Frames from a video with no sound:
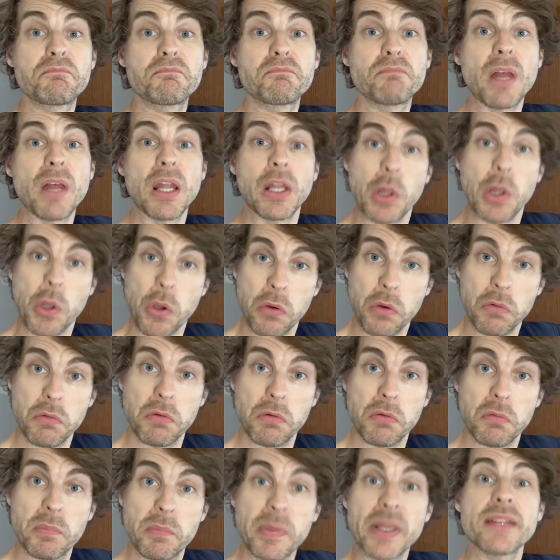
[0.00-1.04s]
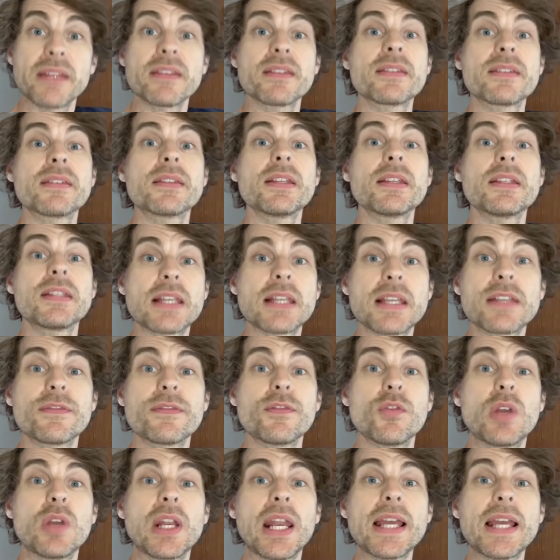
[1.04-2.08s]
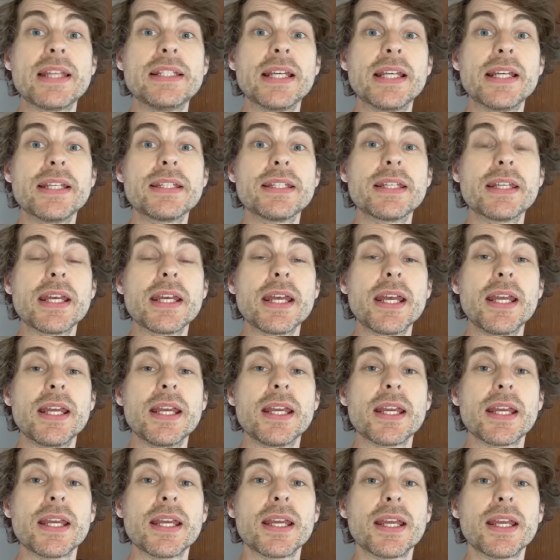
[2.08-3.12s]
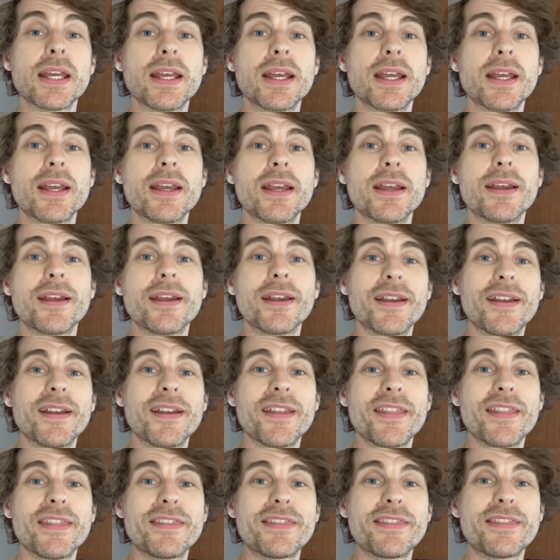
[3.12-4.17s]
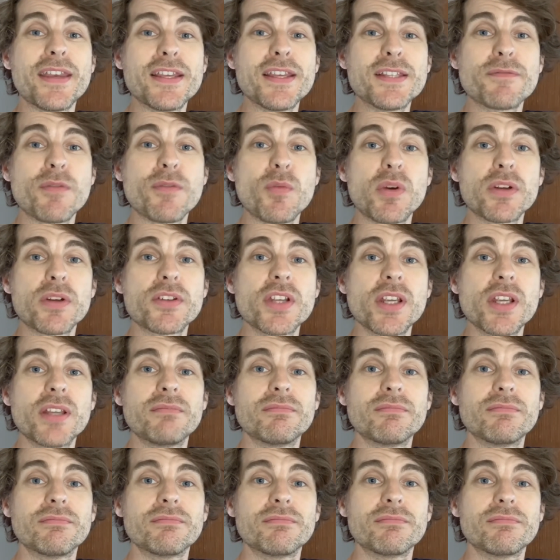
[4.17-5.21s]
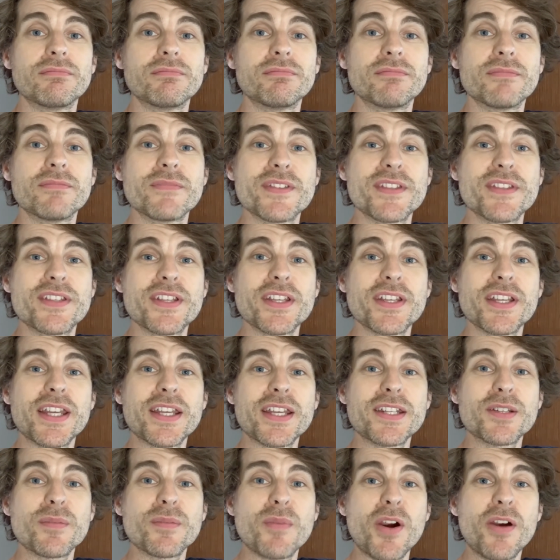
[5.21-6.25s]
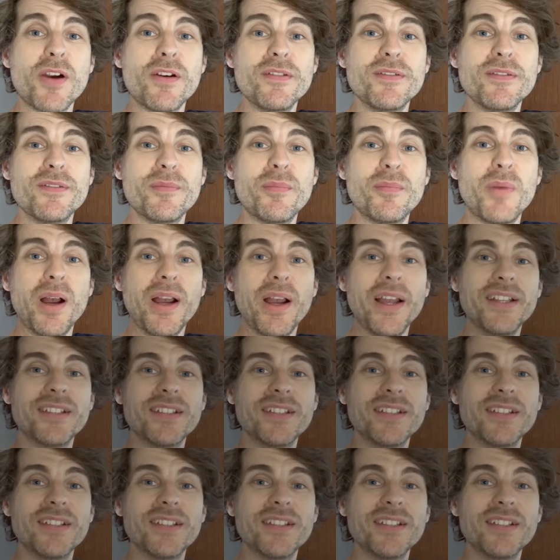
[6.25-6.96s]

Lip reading: A long but successful clay day today. Thanks for watching. See you again tomorrow. Bye.